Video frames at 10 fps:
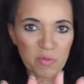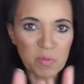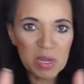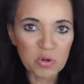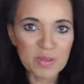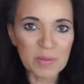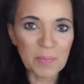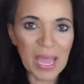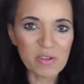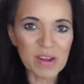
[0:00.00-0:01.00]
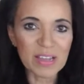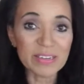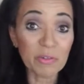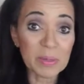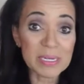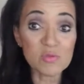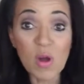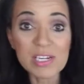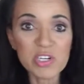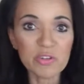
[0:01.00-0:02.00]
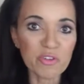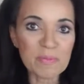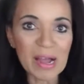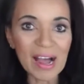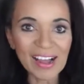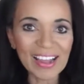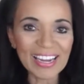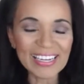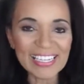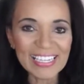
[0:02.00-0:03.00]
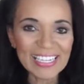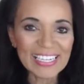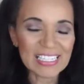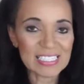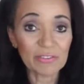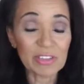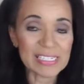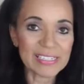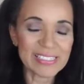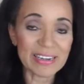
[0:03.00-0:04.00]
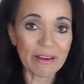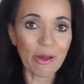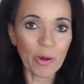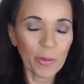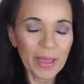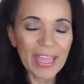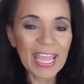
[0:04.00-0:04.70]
the mirror in the background, everybody's watching from behind as if he doesn't know.